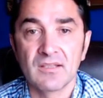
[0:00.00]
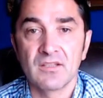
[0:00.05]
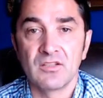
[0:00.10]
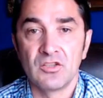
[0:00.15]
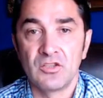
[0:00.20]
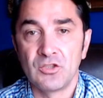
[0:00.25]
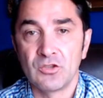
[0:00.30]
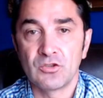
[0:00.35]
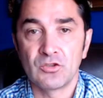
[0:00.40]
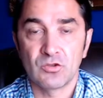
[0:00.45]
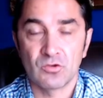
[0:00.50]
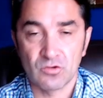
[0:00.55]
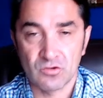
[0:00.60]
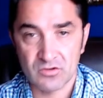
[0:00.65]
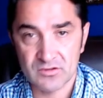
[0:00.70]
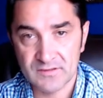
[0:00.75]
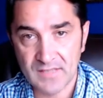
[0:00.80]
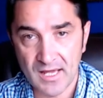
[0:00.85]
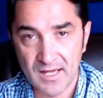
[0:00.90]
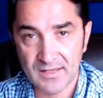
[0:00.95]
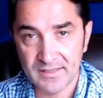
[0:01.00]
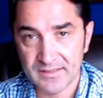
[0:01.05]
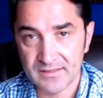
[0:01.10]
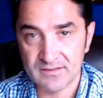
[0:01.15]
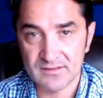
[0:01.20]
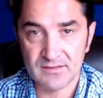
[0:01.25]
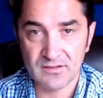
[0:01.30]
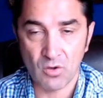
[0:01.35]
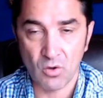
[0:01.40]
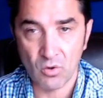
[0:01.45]
due to
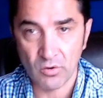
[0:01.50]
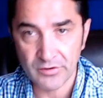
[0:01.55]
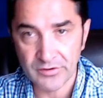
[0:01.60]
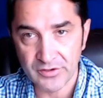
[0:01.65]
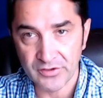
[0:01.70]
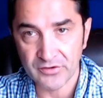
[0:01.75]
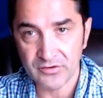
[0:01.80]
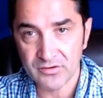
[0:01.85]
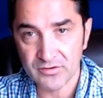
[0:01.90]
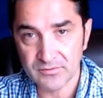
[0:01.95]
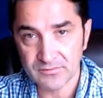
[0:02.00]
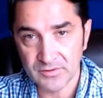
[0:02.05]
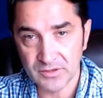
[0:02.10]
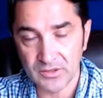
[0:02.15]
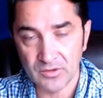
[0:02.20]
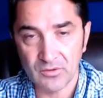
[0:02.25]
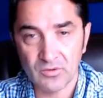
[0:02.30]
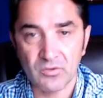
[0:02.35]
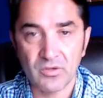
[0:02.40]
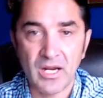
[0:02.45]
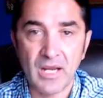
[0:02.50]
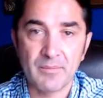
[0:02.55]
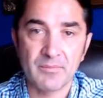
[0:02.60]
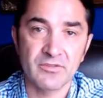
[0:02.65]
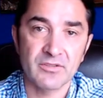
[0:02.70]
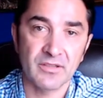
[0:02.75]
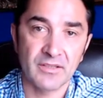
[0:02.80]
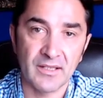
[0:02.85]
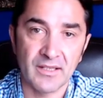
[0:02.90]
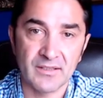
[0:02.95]
Stalin's orders, you know, crimes
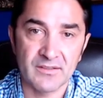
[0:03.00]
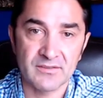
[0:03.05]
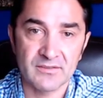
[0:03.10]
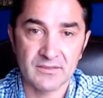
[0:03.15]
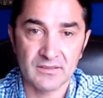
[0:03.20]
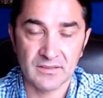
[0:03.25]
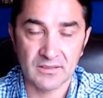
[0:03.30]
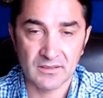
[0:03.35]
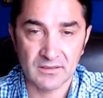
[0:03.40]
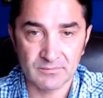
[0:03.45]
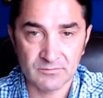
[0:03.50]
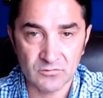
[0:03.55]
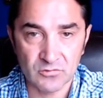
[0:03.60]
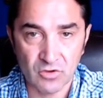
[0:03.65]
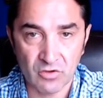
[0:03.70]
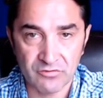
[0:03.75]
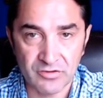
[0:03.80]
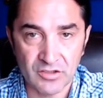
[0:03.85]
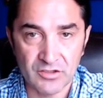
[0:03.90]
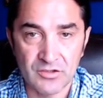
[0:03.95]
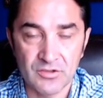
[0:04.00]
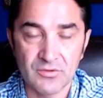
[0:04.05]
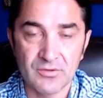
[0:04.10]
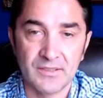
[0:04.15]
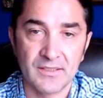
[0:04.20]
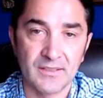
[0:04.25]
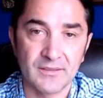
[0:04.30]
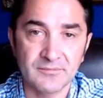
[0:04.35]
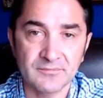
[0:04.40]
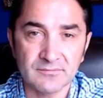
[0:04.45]
against the Soviet
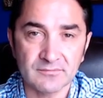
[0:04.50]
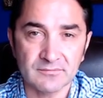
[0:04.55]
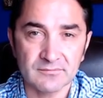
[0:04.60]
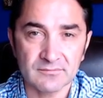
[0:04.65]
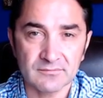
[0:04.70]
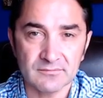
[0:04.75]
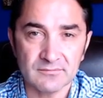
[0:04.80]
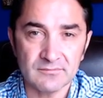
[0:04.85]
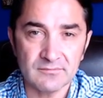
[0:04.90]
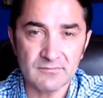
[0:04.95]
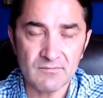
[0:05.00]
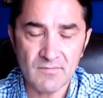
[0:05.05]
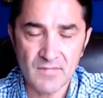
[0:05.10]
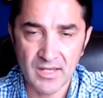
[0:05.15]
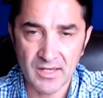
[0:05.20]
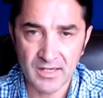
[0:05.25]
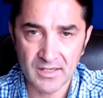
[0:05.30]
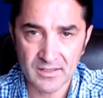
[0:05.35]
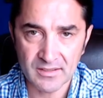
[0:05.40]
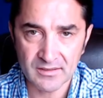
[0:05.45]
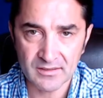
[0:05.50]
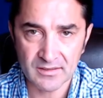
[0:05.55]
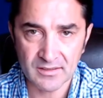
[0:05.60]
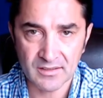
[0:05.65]
Union and